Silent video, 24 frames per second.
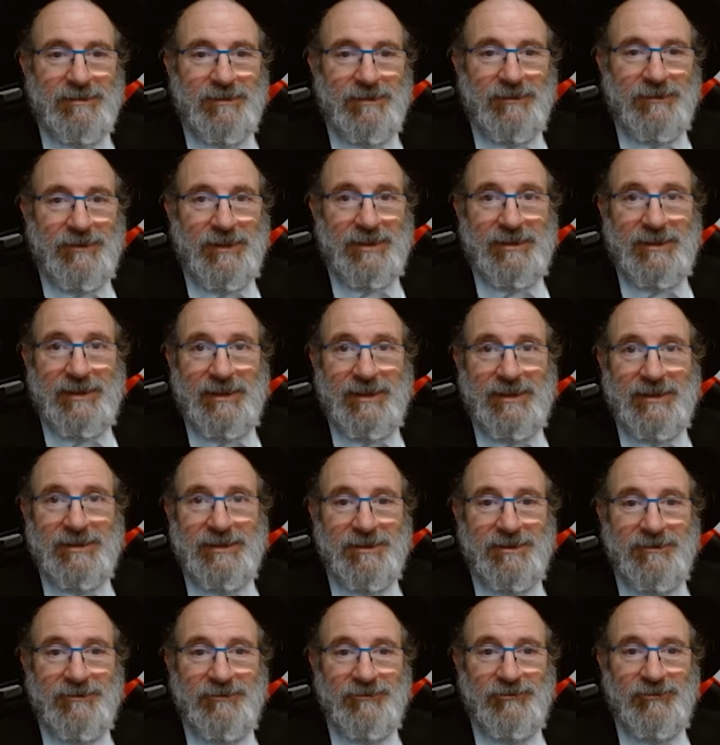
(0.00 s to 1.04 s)
that has
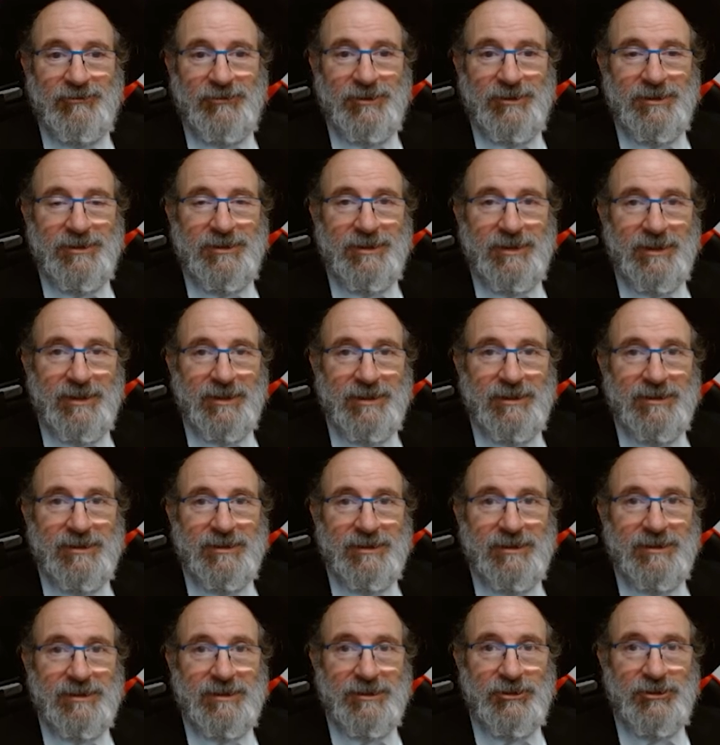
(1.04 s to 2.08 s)
a very
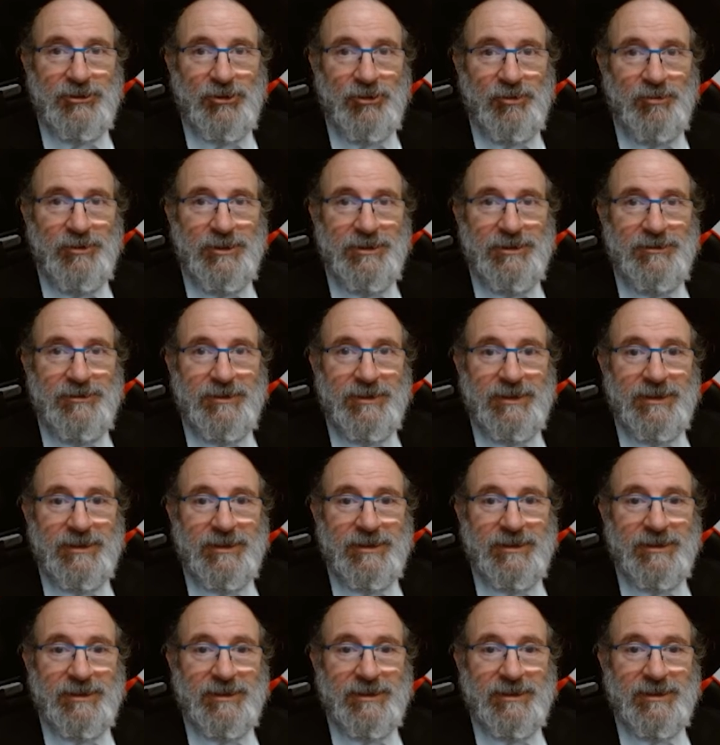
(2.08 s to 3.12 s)
nice
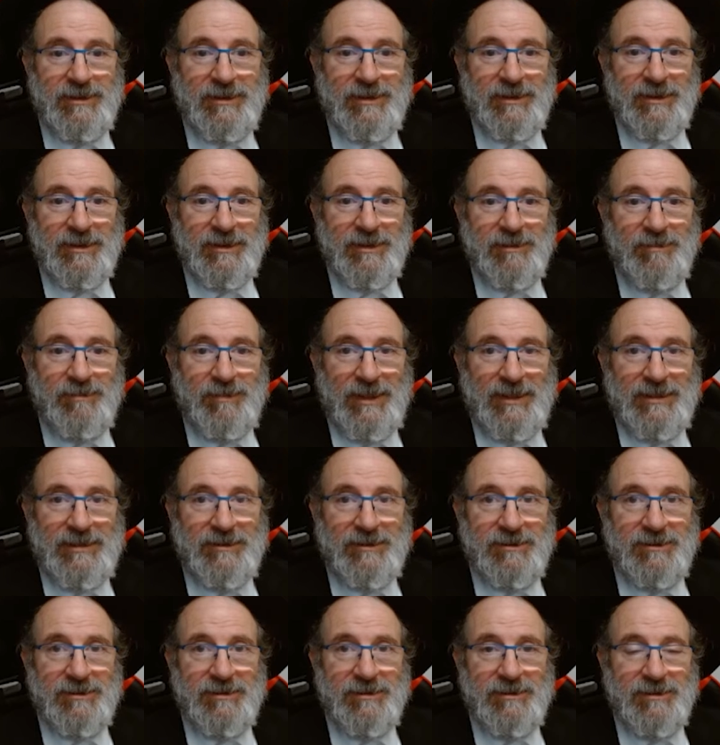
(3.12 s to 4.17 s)
geometric
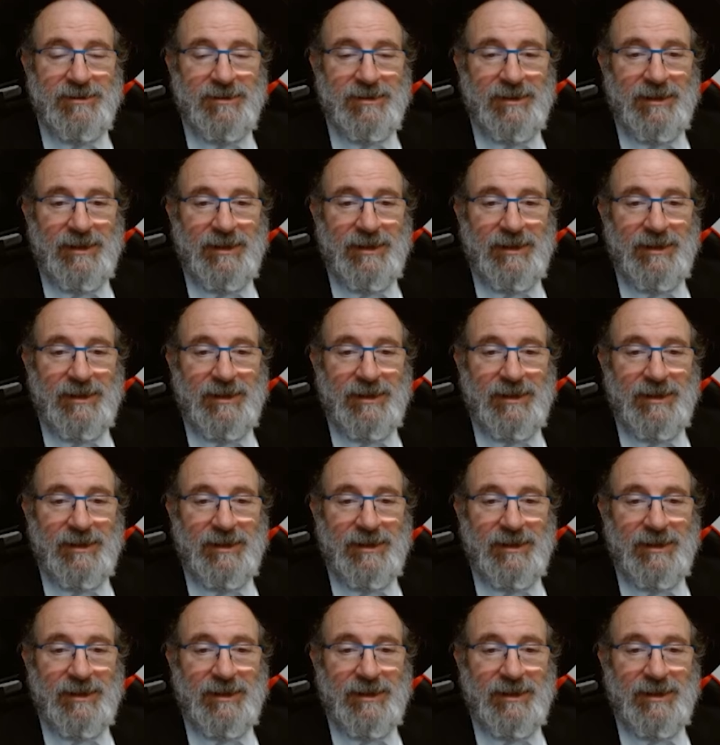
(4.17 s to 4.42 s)
pattern,